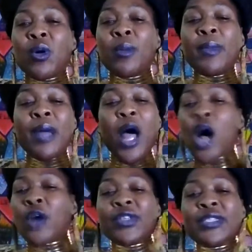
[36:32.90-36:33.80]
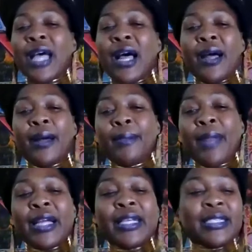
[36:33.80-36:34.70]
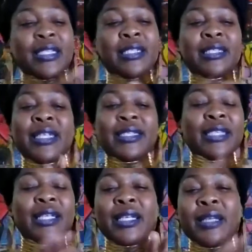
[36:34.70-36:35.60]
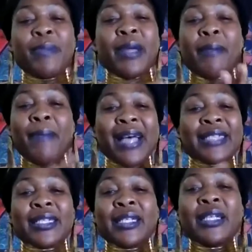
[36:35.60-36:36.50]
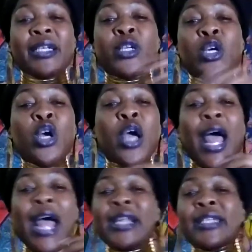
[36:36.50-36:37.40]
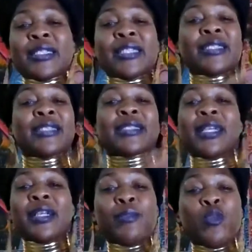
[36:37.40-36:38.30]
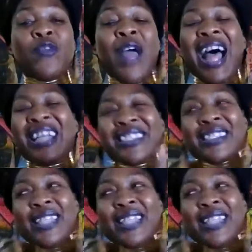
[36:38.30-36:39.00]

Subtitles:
form all the time. Like, he's consistently being masculine and he's consistently moving.